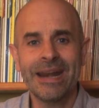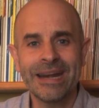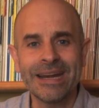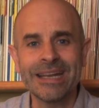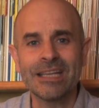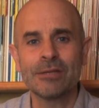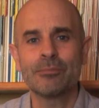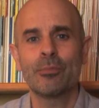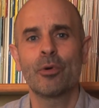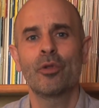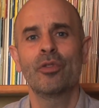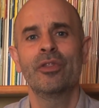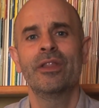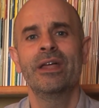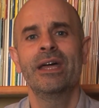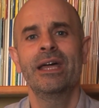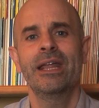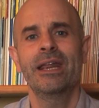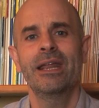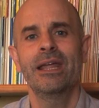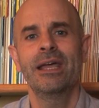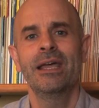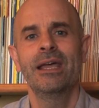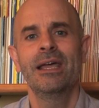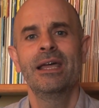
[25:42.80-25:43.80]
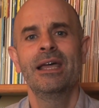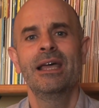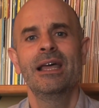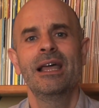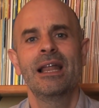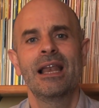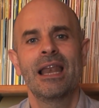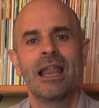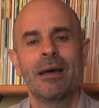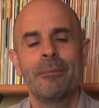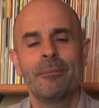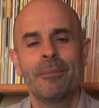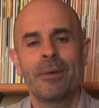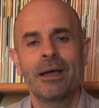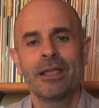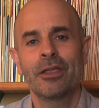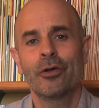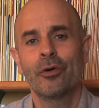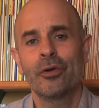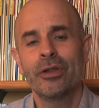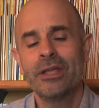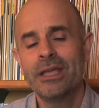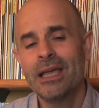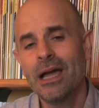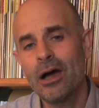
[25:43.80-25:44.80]
The forum will be monitored
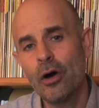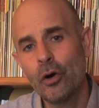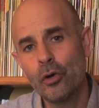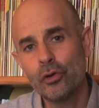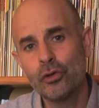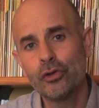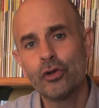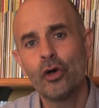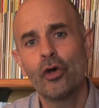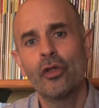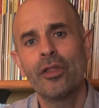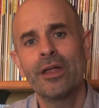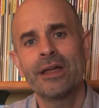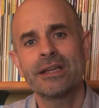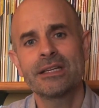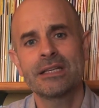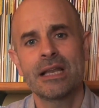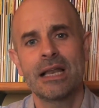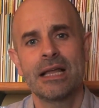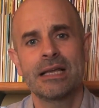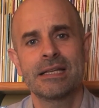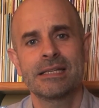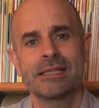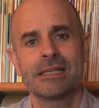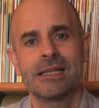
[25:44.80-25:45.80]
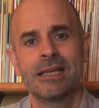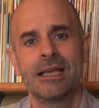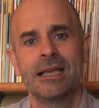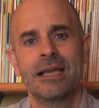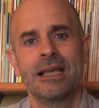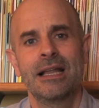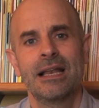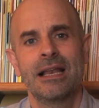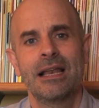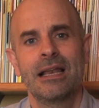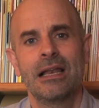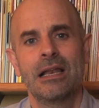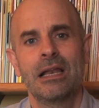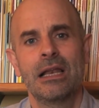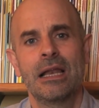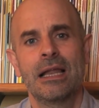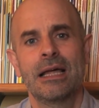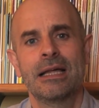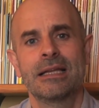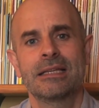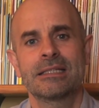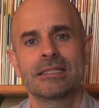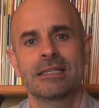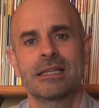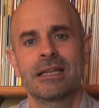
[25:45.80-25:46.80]
regularly, so you are not alone in this
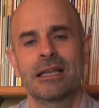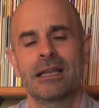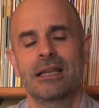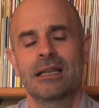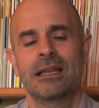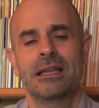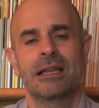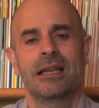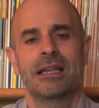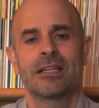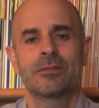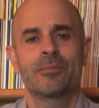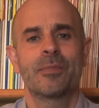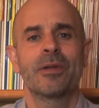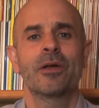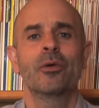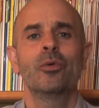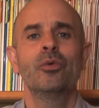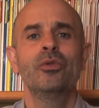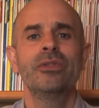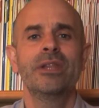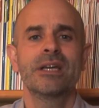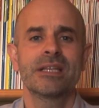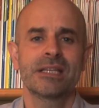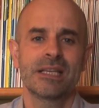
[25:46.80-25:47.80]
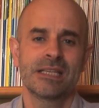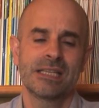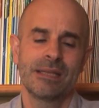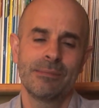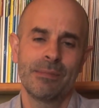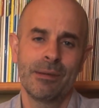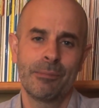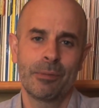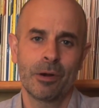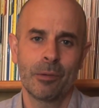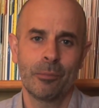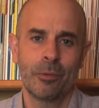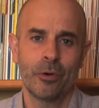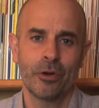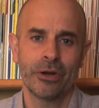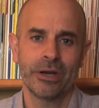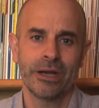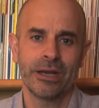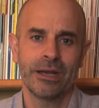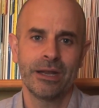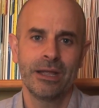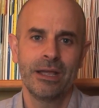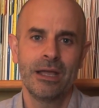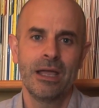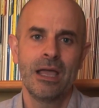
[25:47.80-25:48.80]
project. Please visit the
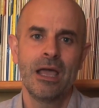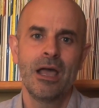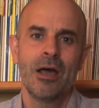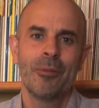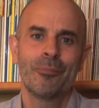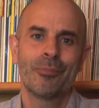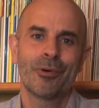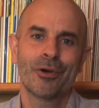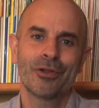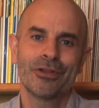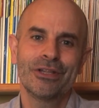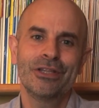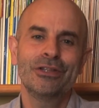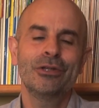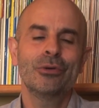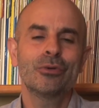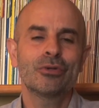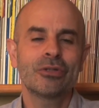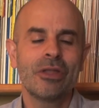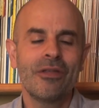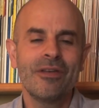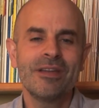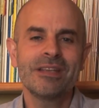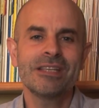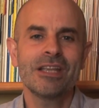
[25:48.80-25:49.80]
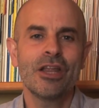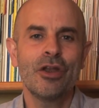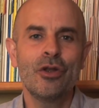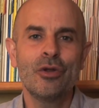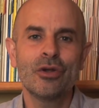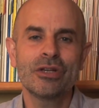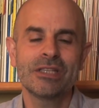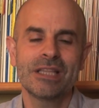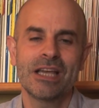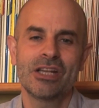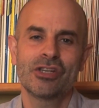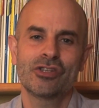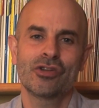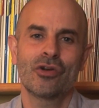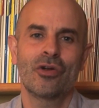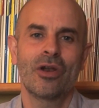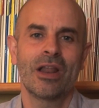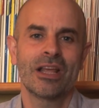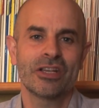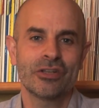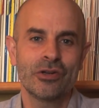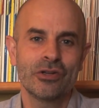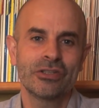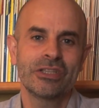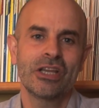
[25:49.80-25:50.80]
website, participate in the forum,
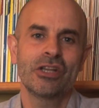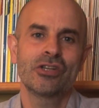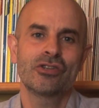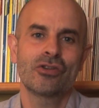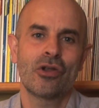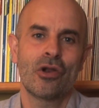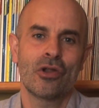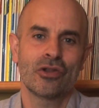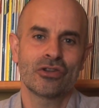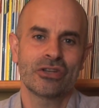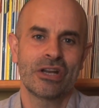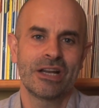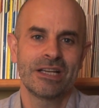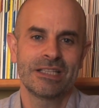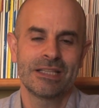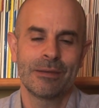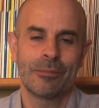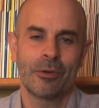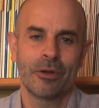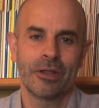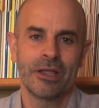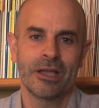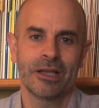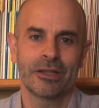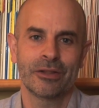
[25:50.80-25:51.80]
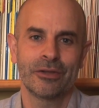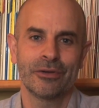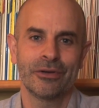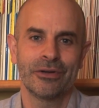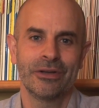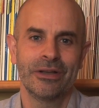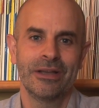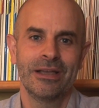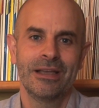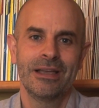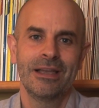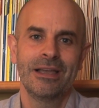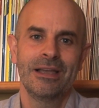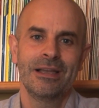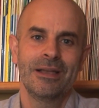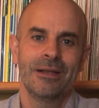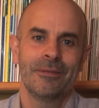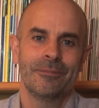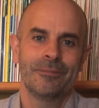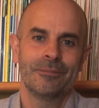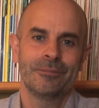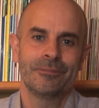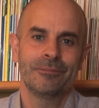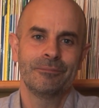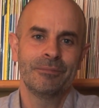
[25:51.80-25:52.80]
and remember to evaluate your
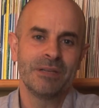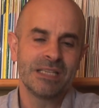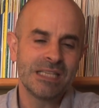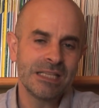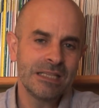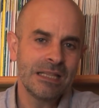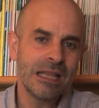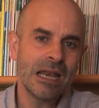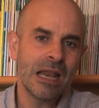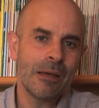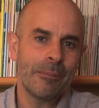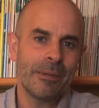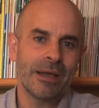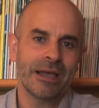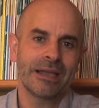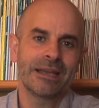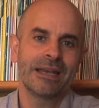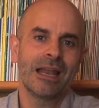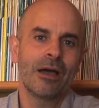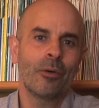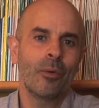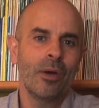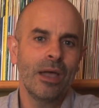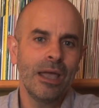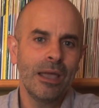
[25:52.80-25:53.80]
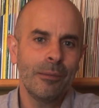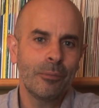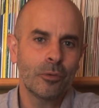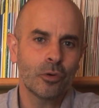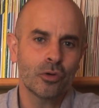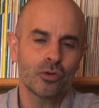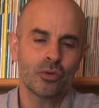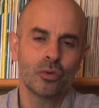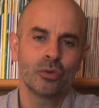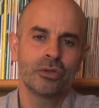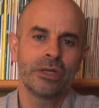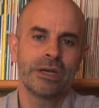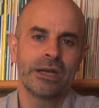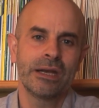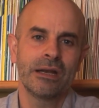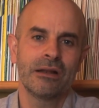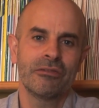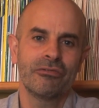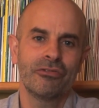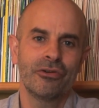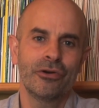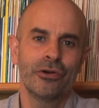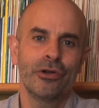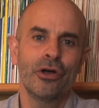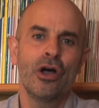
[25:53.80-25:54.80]
students objectively at the end of the
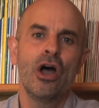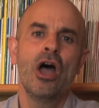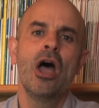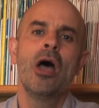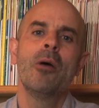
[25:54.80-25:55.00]
process.